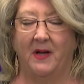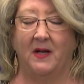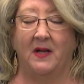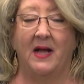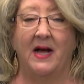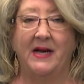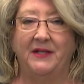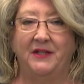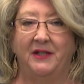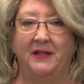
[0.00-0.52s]

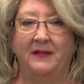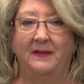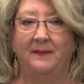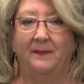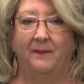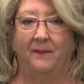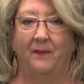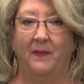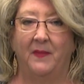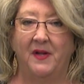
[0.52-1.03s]
Elijah
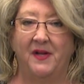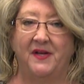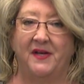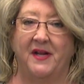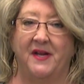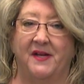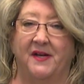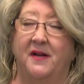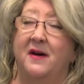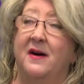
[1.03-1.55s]

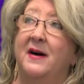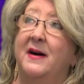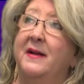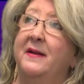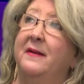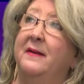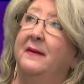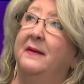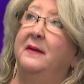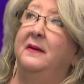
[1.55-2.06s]
says,
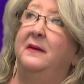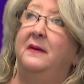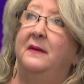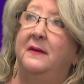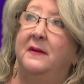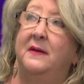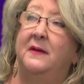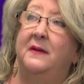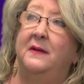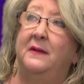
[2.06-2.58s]
God,
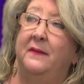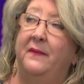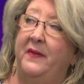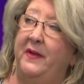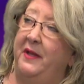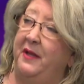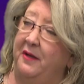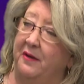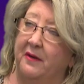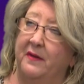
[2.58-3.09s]

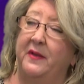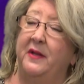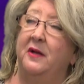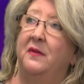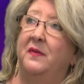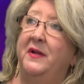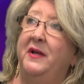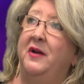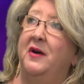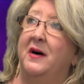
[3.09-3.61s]
you're
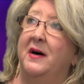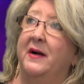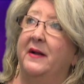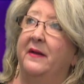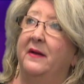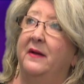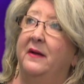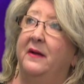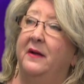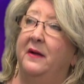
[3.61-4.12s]
the only
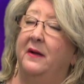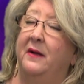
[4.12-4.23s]
God.